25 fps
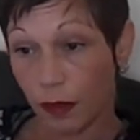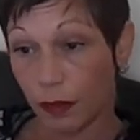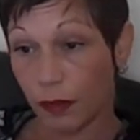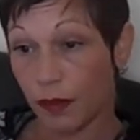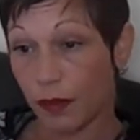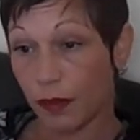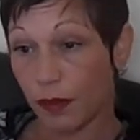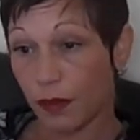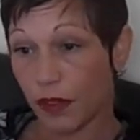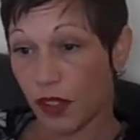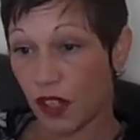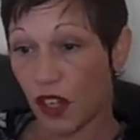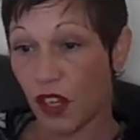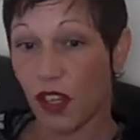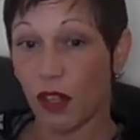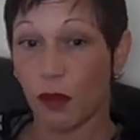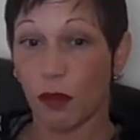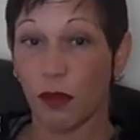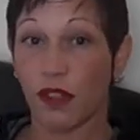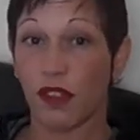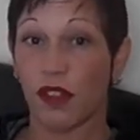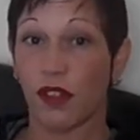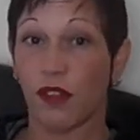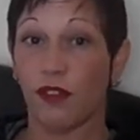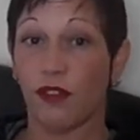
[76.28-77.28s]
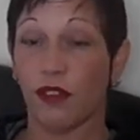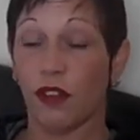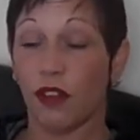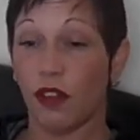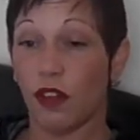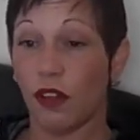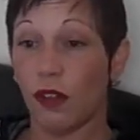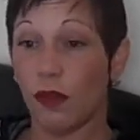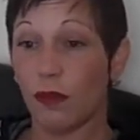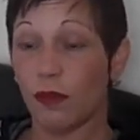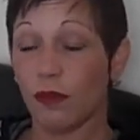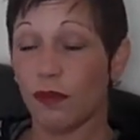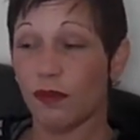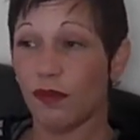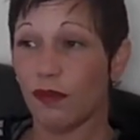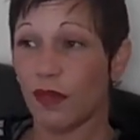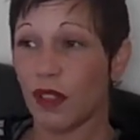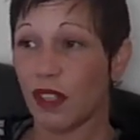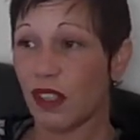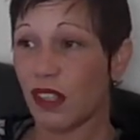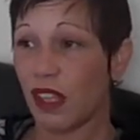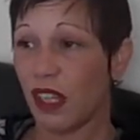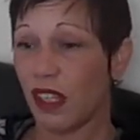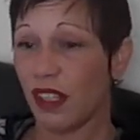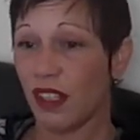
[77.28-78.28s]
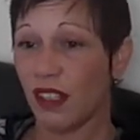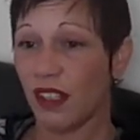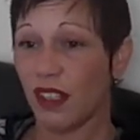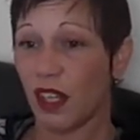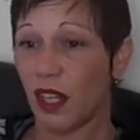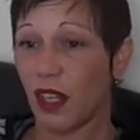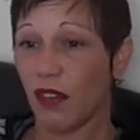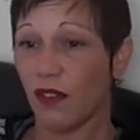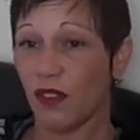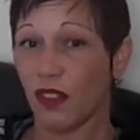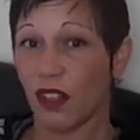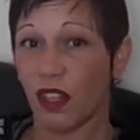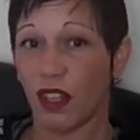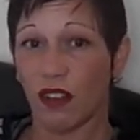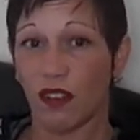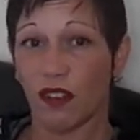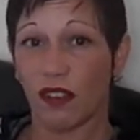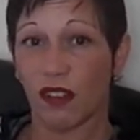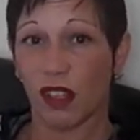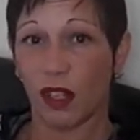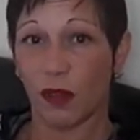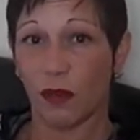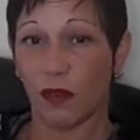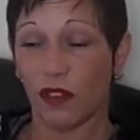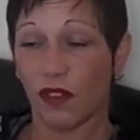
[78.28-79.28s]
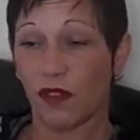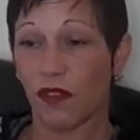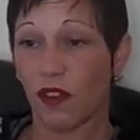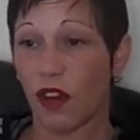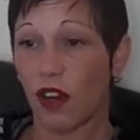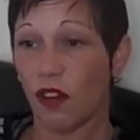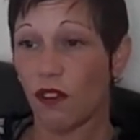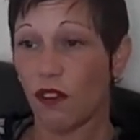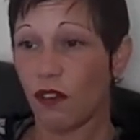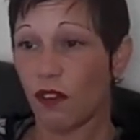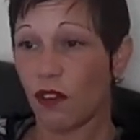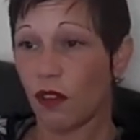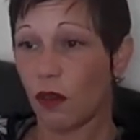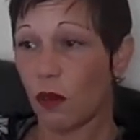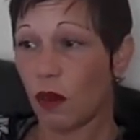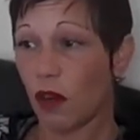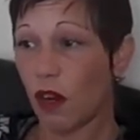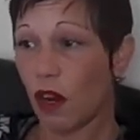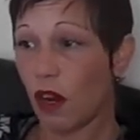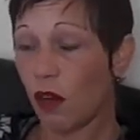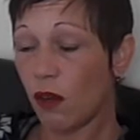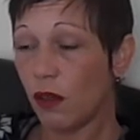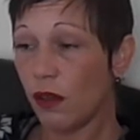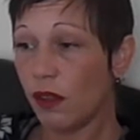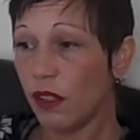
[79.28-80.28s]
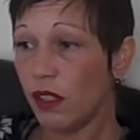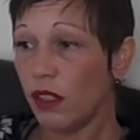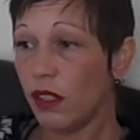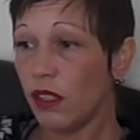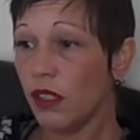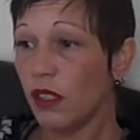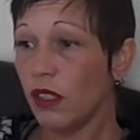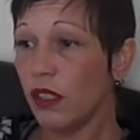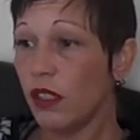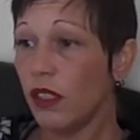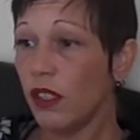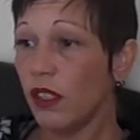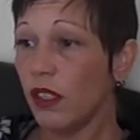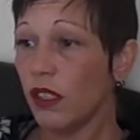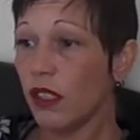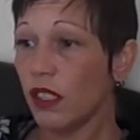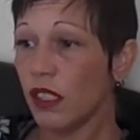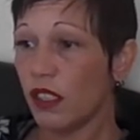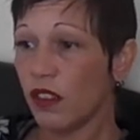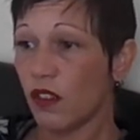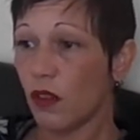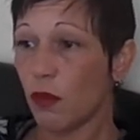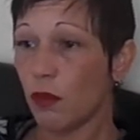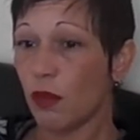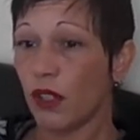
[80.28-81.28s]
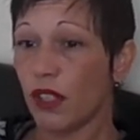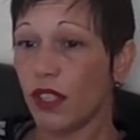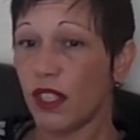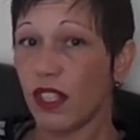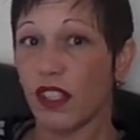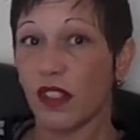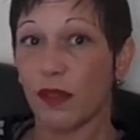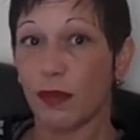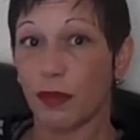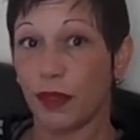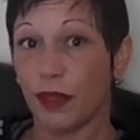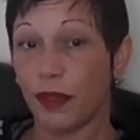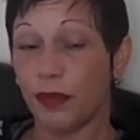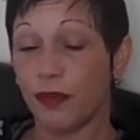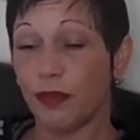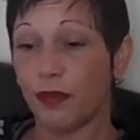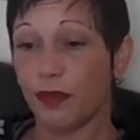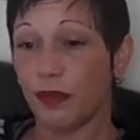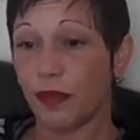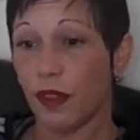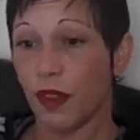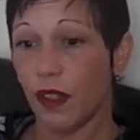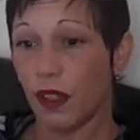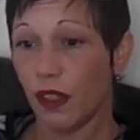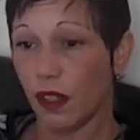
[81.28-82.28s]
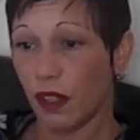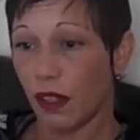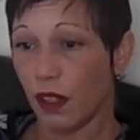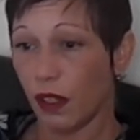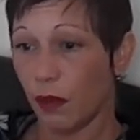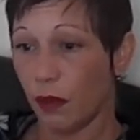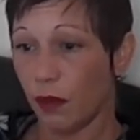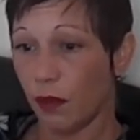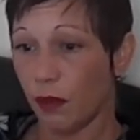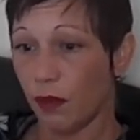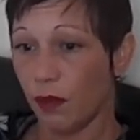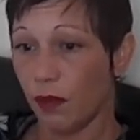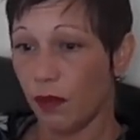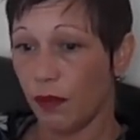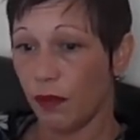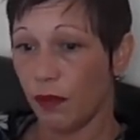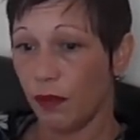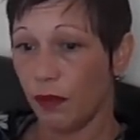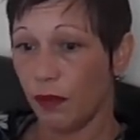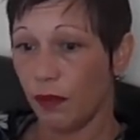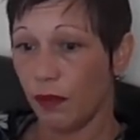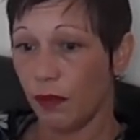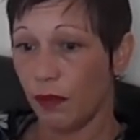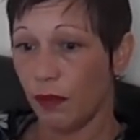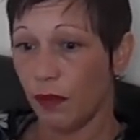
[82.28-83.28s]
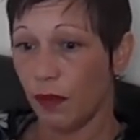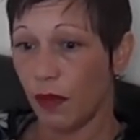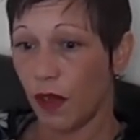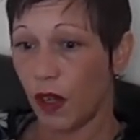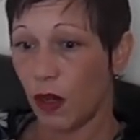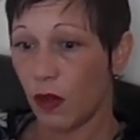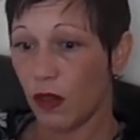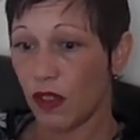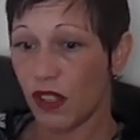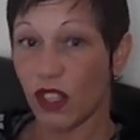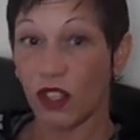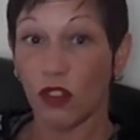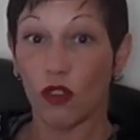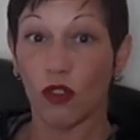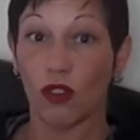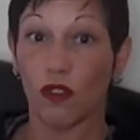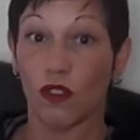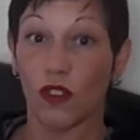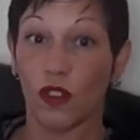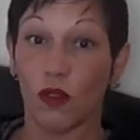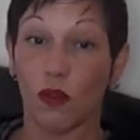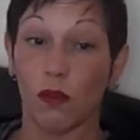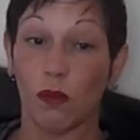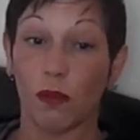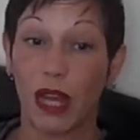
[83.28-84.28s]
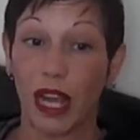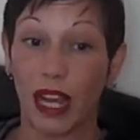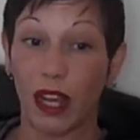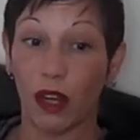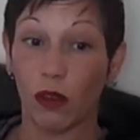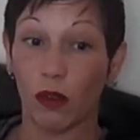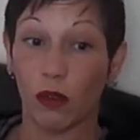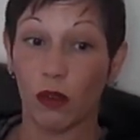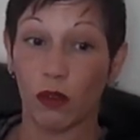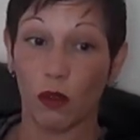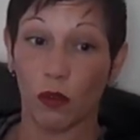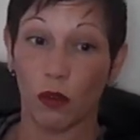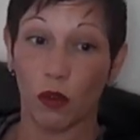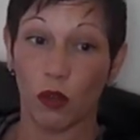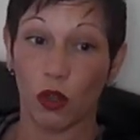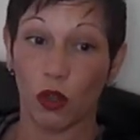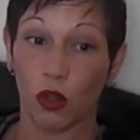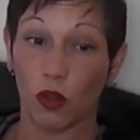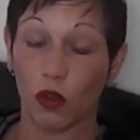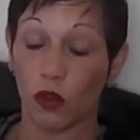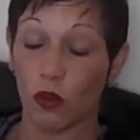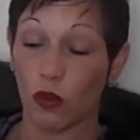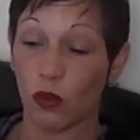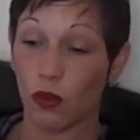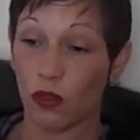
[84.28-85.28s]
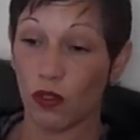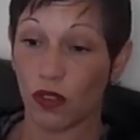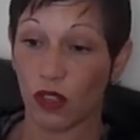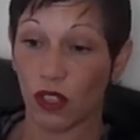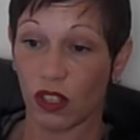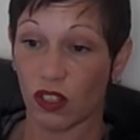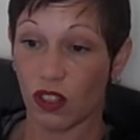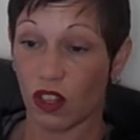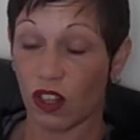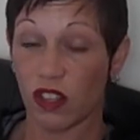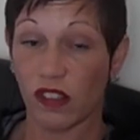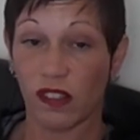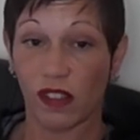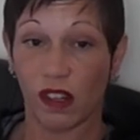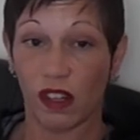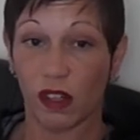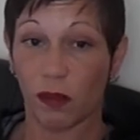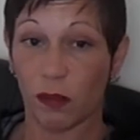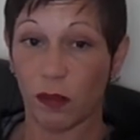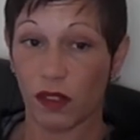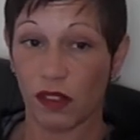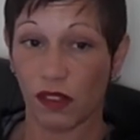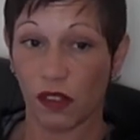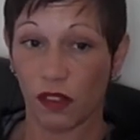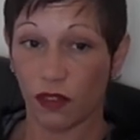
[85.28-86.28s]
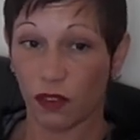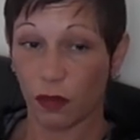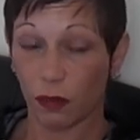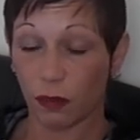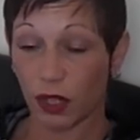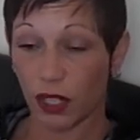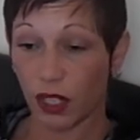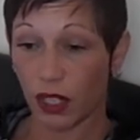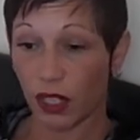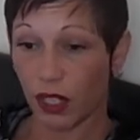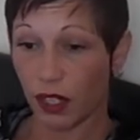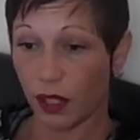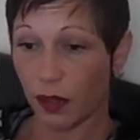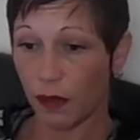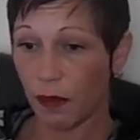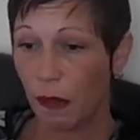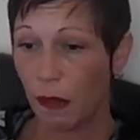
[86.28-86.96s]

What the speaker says: Was hurting myself a lot. My son ended up having to go and stay with his father for a while. Things got pretty desperate, and I was ignoring all mail, all calls. I'd isolated myself completely.